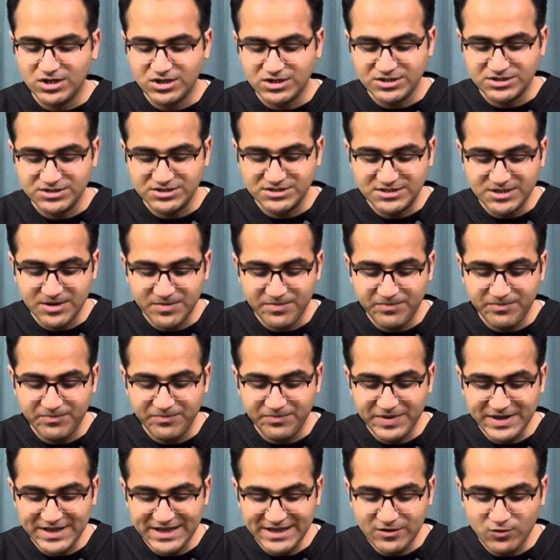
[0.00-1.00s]
The
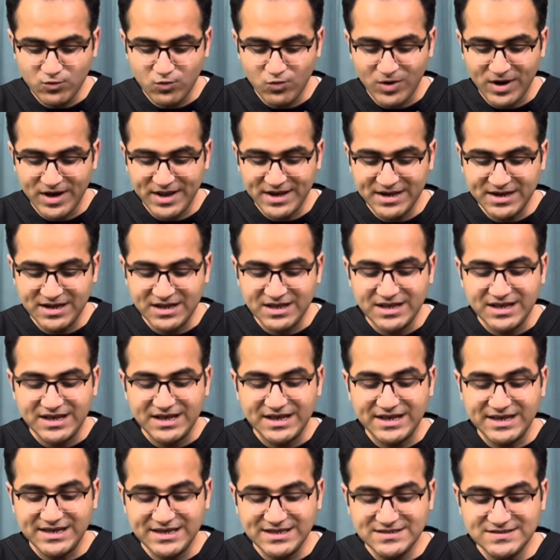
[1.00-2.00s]
pink one
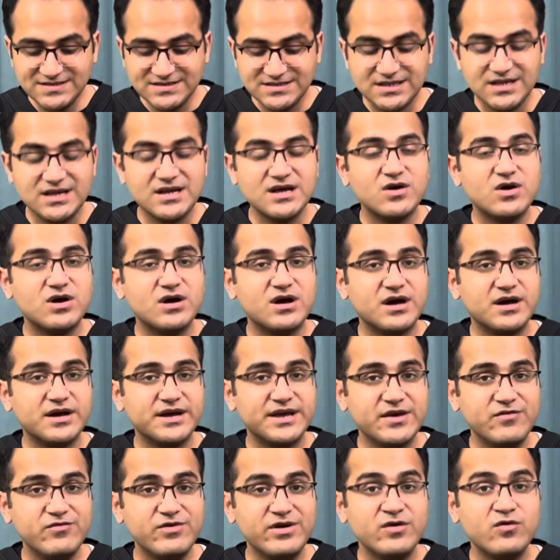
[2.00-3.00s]
is
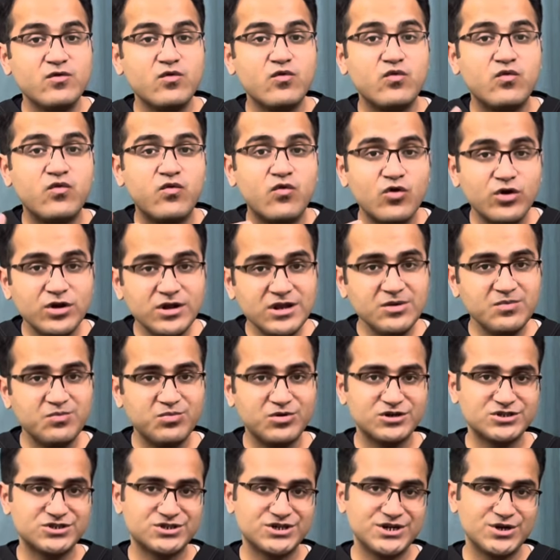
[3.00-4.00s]
giving
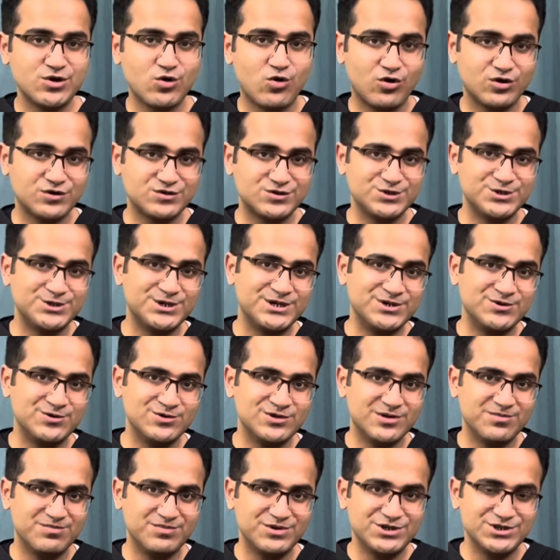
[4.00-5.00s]
40% oxygen to
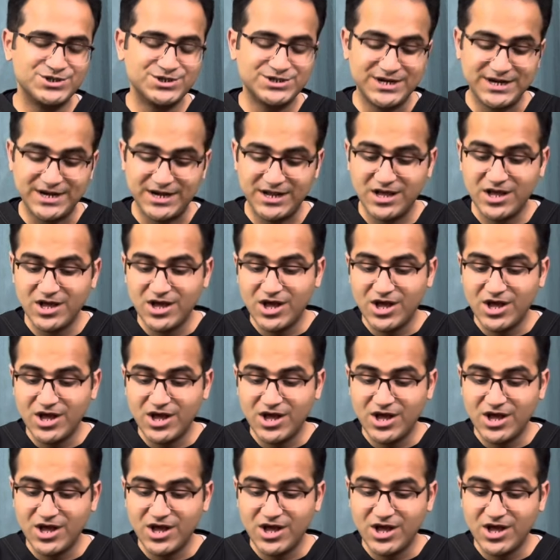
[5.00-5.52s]
the patient.